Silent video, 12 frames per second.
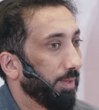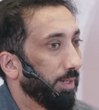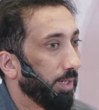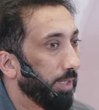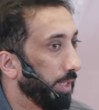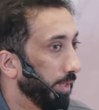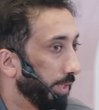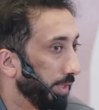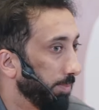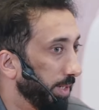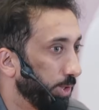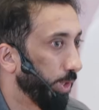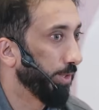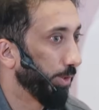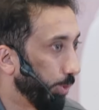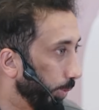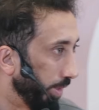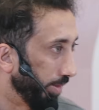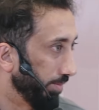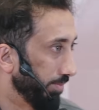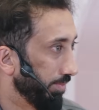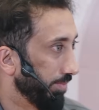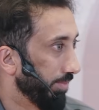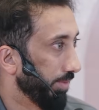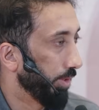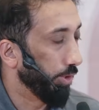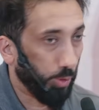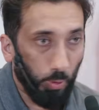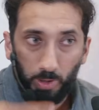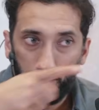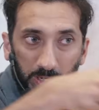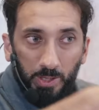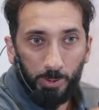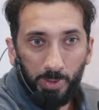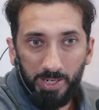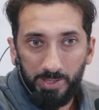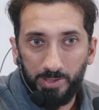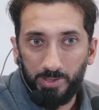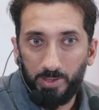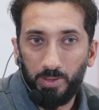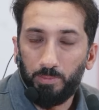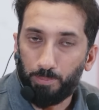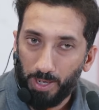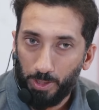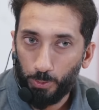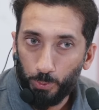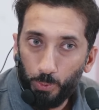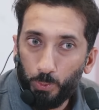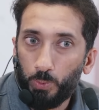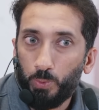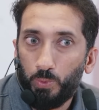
Allah didn't mention the doer. You're being threatened. By who?